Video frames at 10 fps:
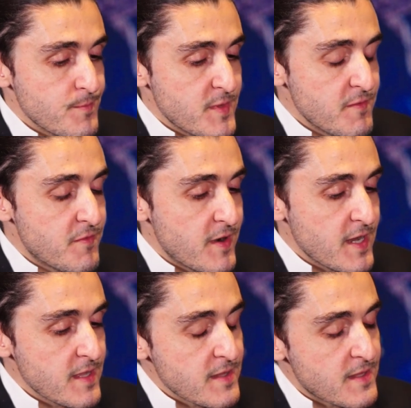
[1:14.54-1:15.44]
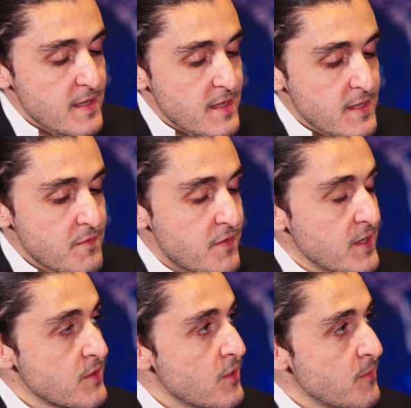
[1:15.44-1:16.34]

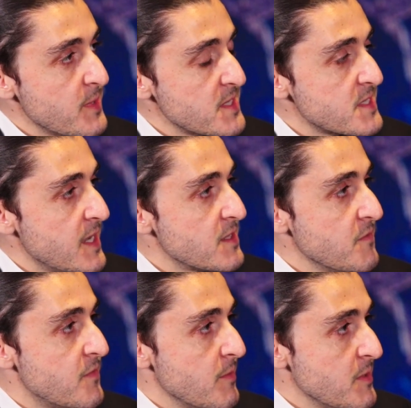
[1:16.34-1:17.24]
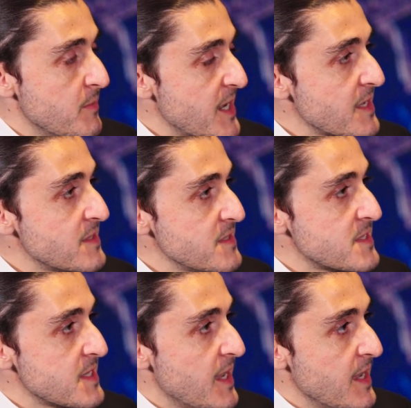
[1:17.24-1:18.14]
different topics, starting from the marketing
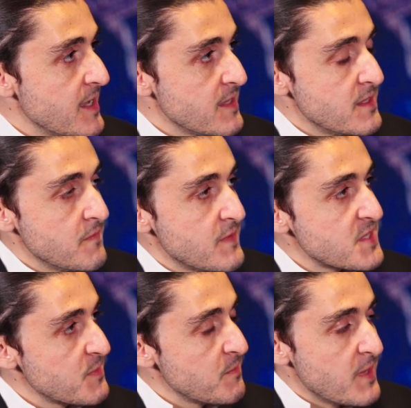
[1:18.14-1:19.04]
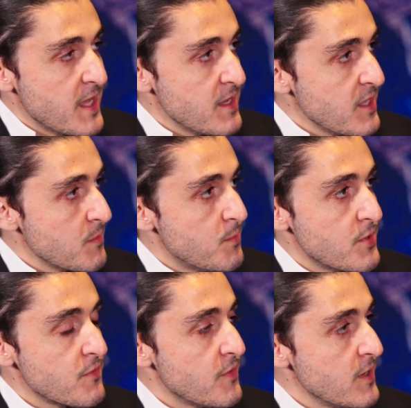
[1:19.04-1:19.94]
side, investment planning,
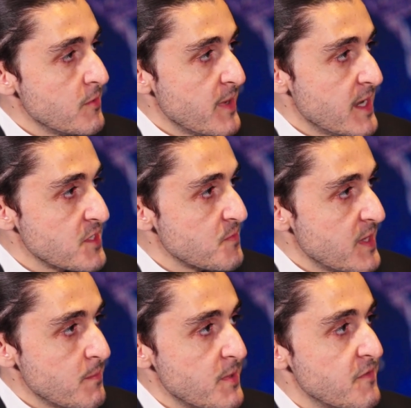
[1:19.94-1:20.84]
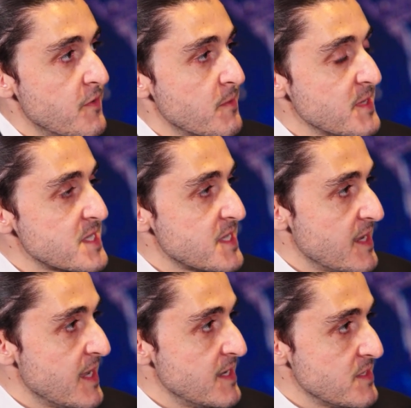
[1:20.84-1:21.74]
portfolio management, performance
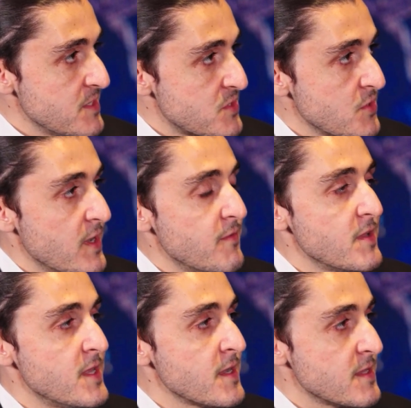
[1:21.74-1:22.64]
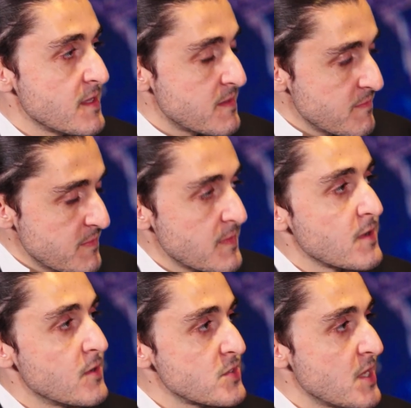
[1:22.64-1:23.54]
analysis. So everything that
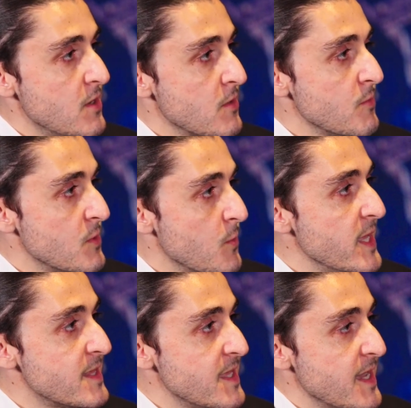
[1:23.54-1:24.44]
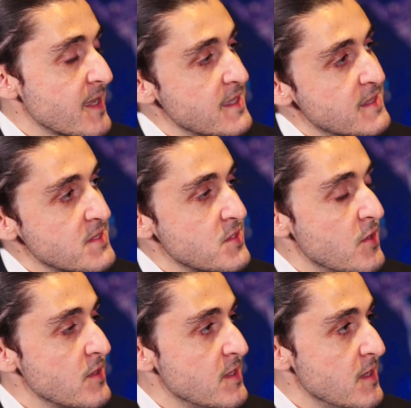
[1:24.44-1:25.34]
goes along with wealth tech that is
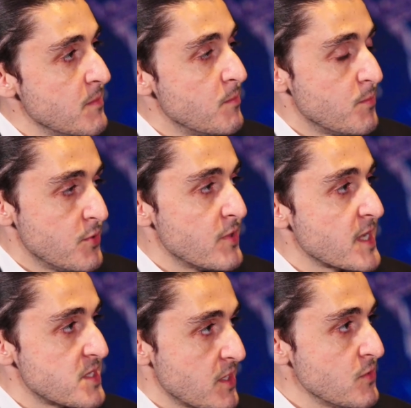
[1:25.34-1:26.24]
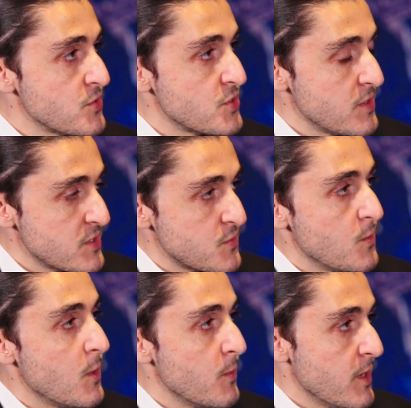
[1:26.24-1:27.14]
not the pure execution is
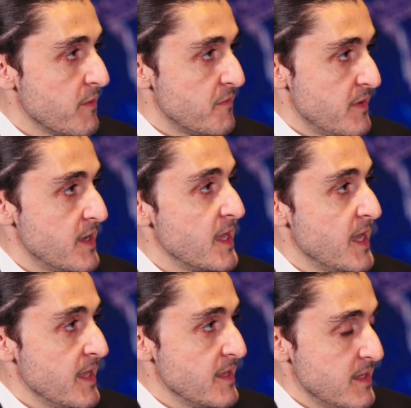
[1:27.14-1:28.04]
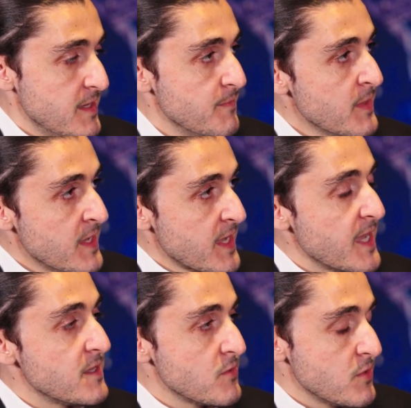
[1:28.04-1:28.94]
what we offer and
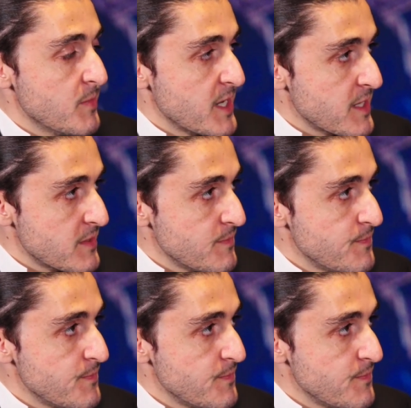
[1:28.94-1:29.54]
get into the market.